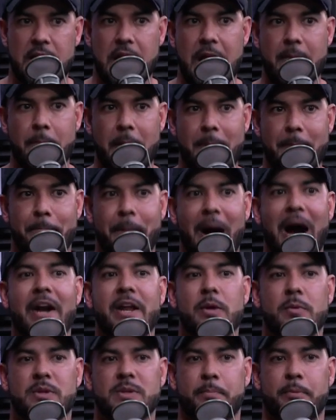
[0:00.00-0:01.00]
and my
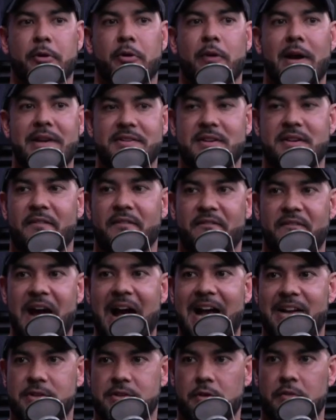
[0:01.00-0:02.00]
body was progressing
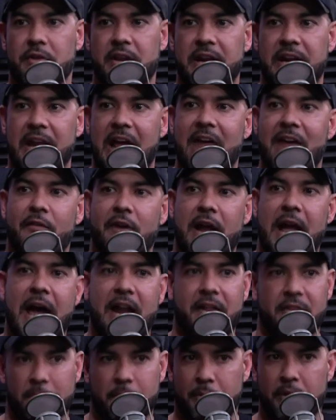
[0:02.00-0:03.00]
faster than it ever
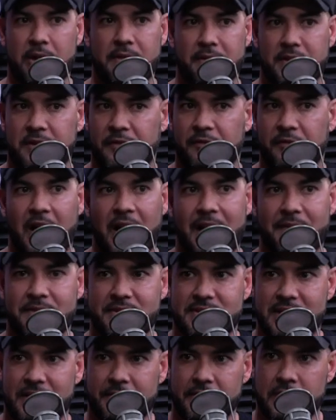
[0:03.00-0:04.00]
had in the previous five to
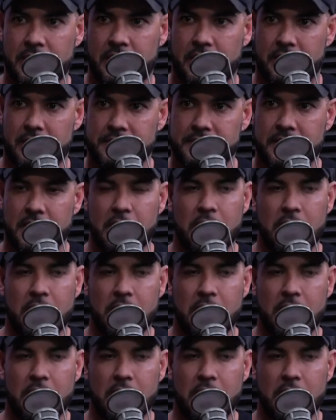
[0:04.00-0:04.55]
seven years.